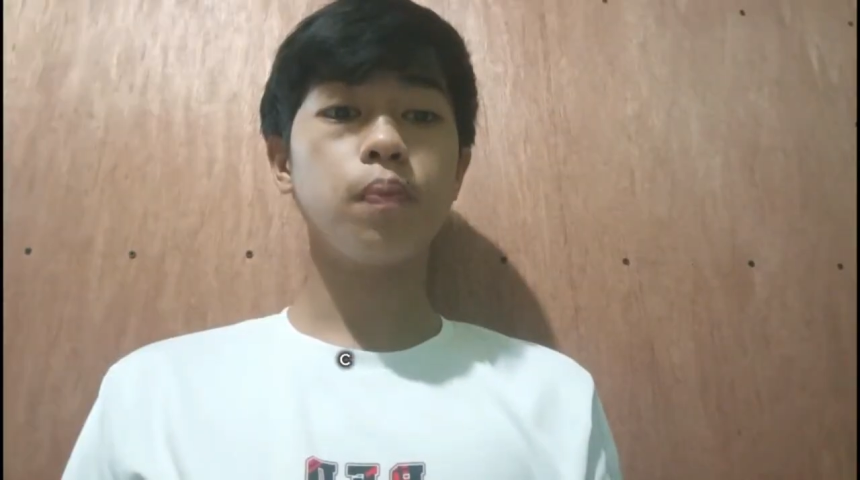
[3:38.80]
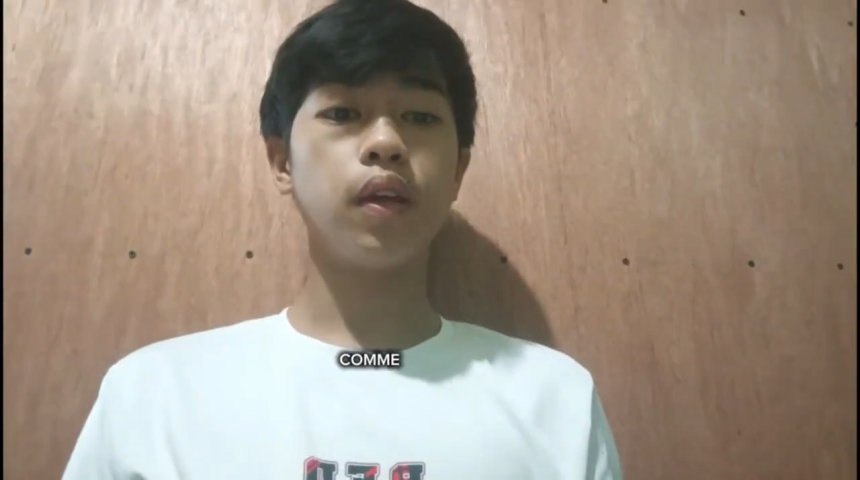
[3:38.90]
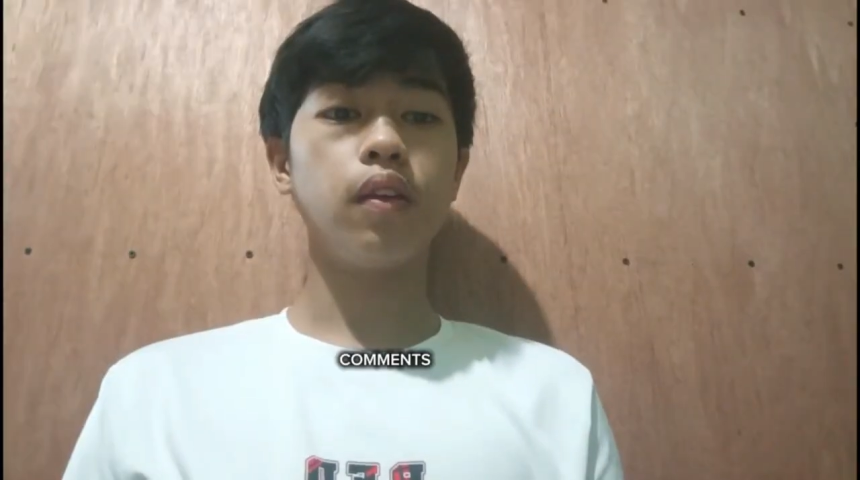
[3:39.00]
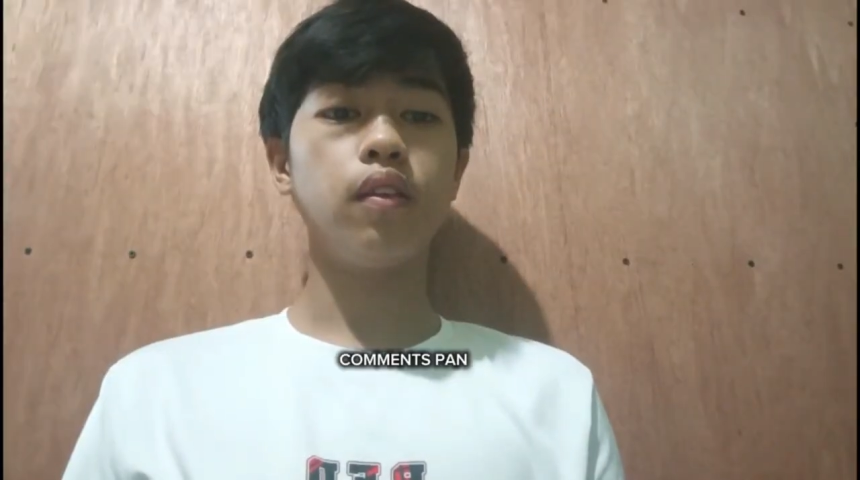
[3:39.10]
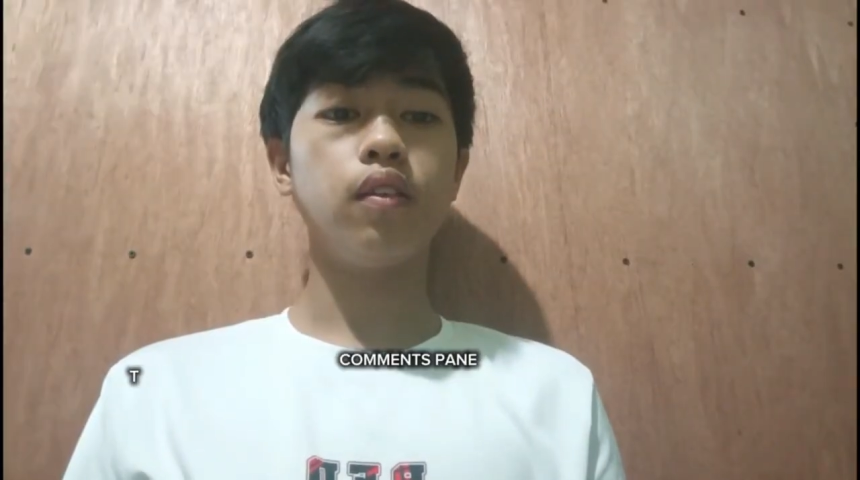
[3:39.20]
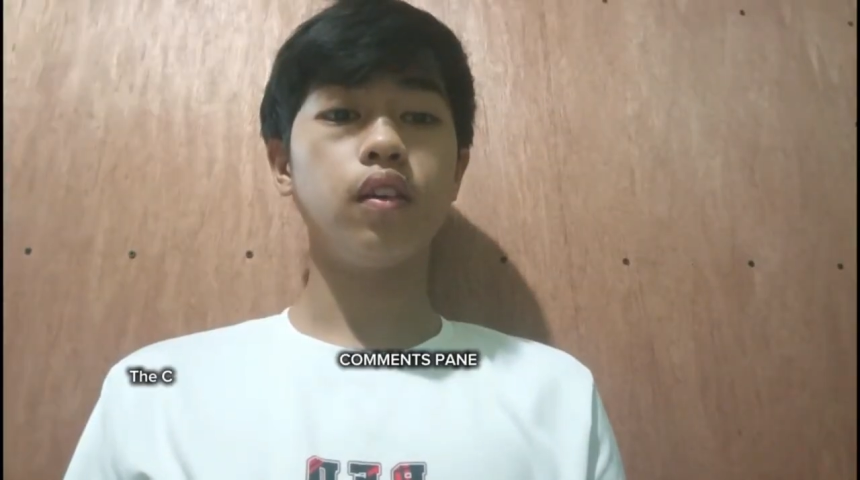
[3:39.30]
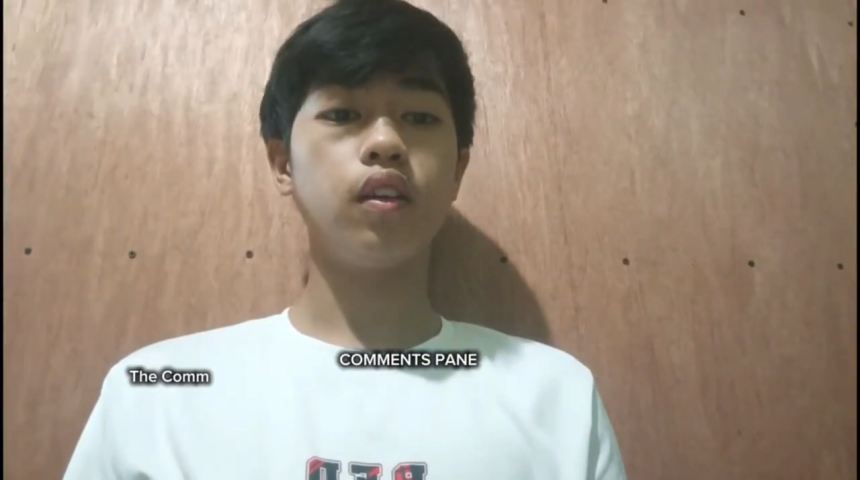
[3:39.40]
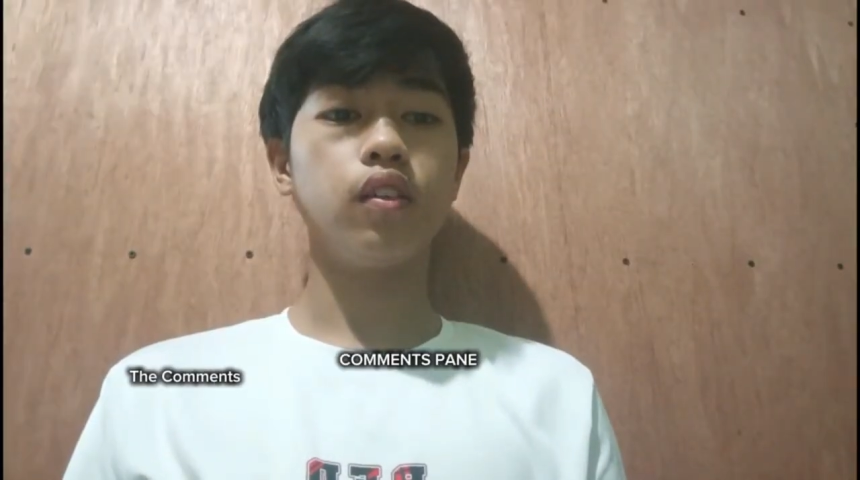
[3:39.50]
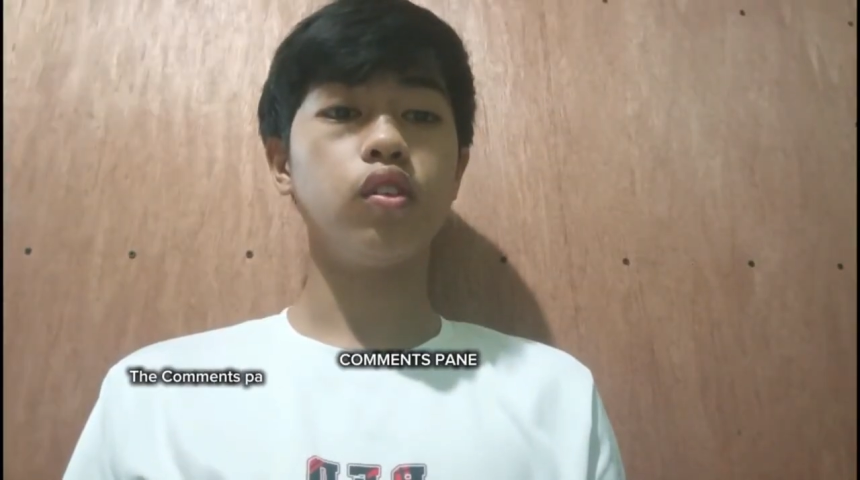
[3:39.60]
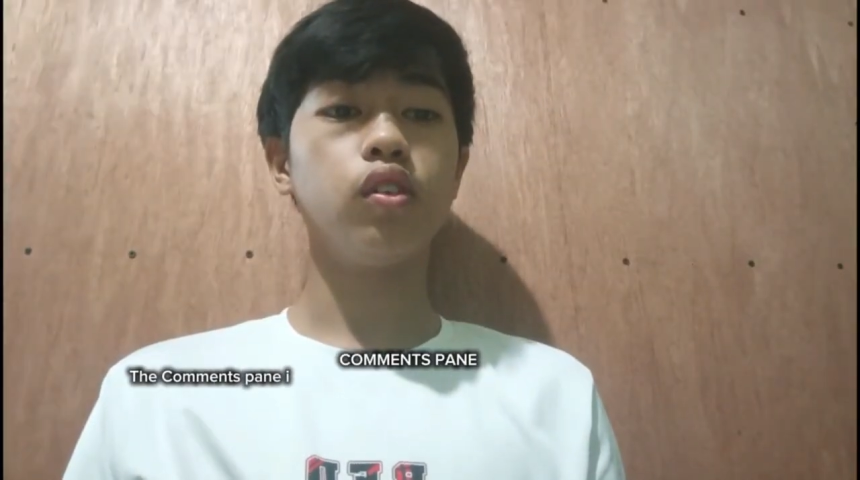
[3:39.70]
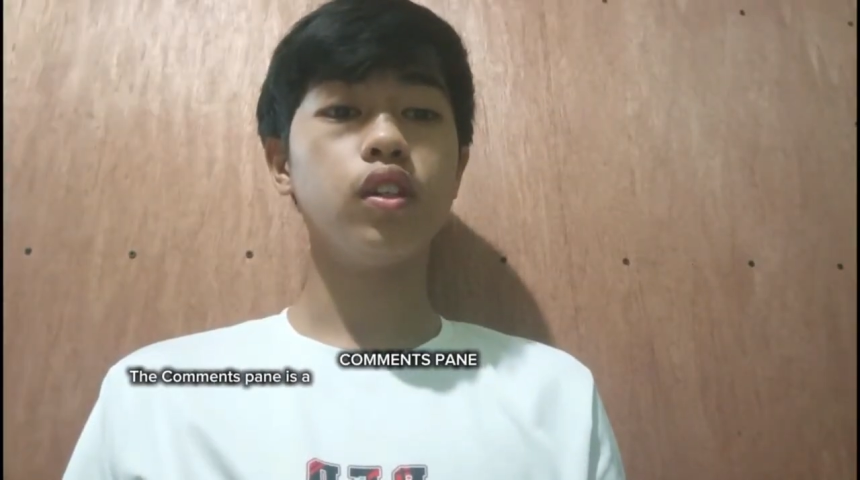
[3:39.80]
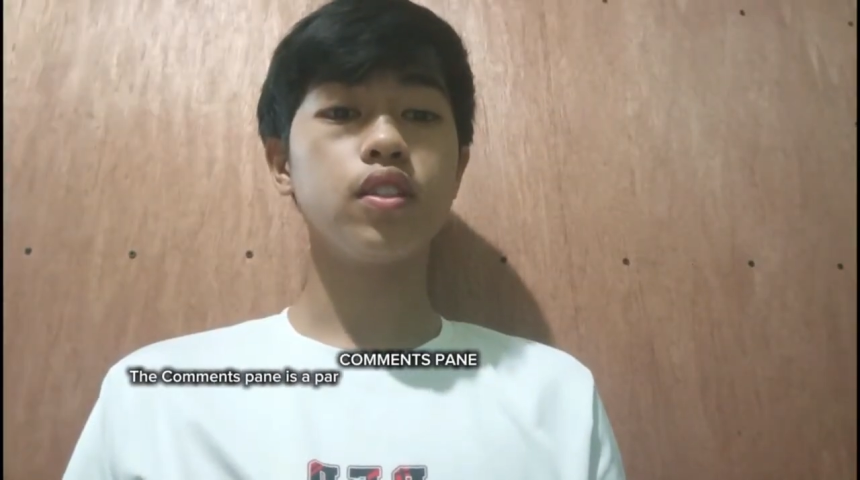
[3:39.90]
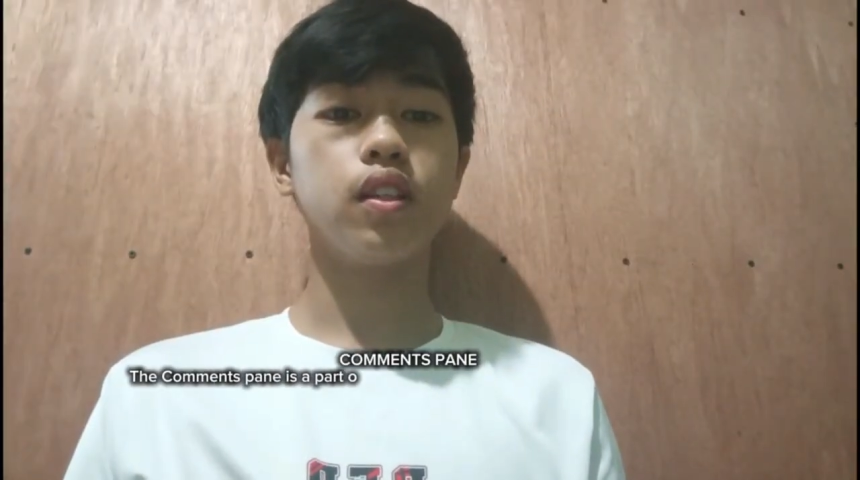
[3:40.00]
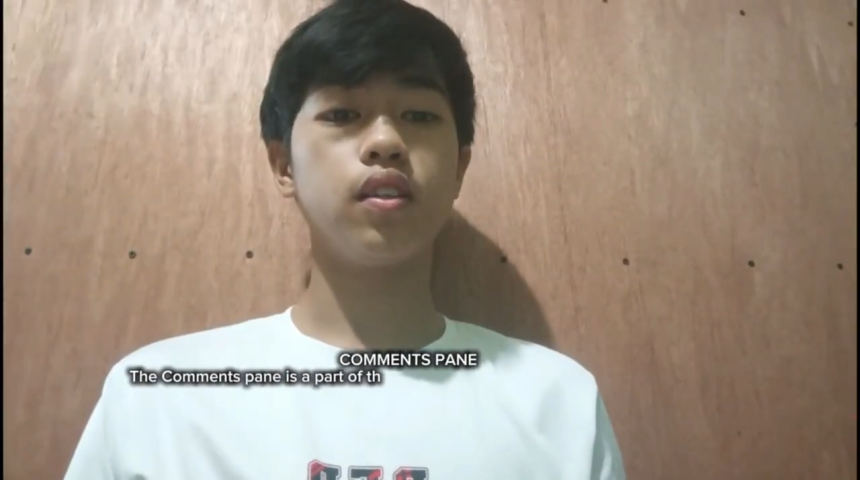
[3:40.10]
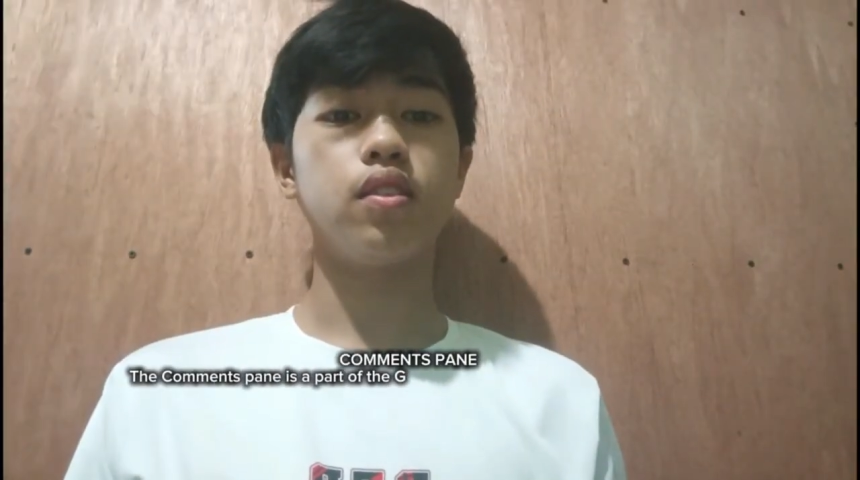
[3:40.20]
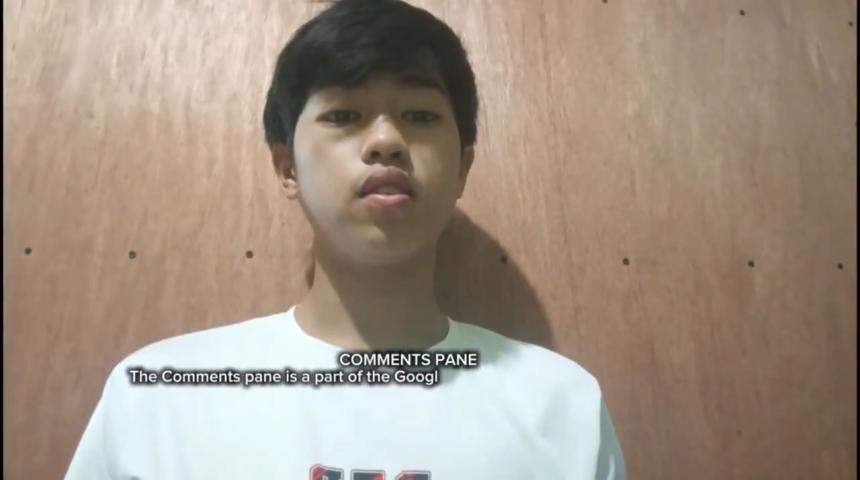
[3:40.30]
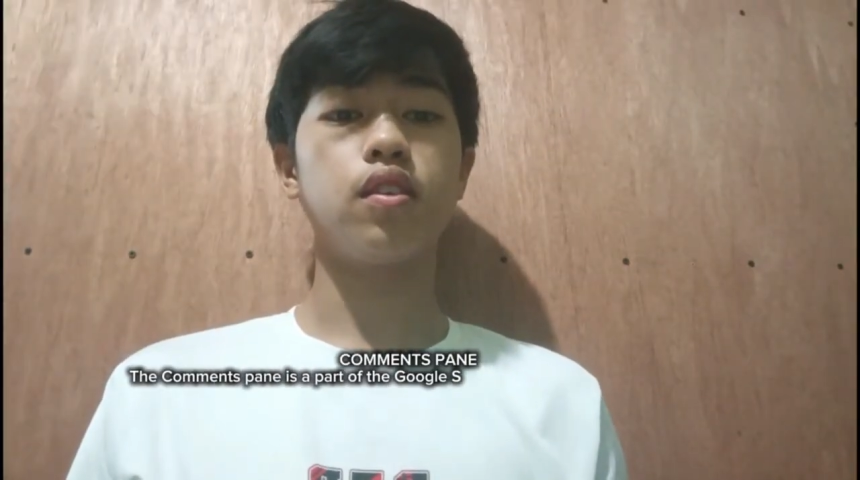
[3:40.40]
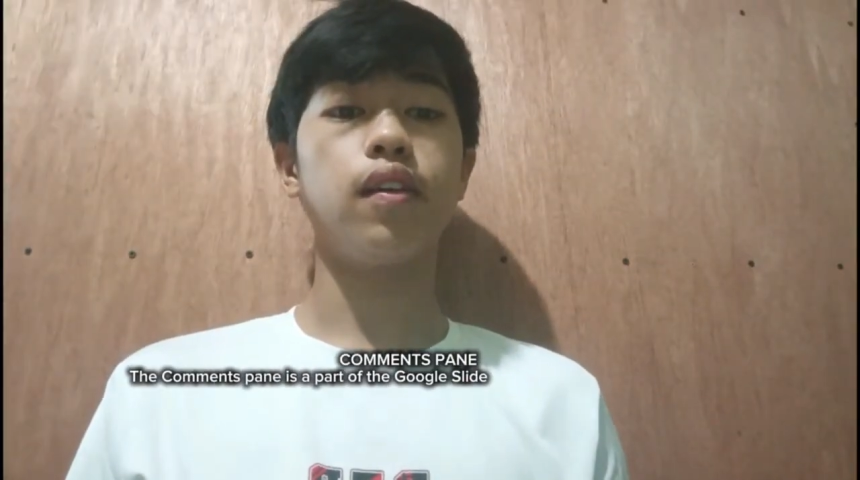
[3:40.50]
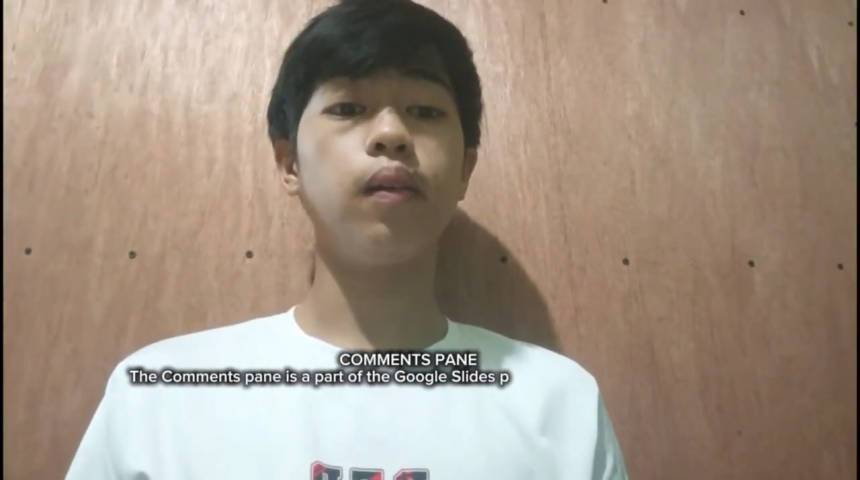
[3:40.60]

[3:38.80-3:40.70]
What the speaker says: pane in Google Slides is a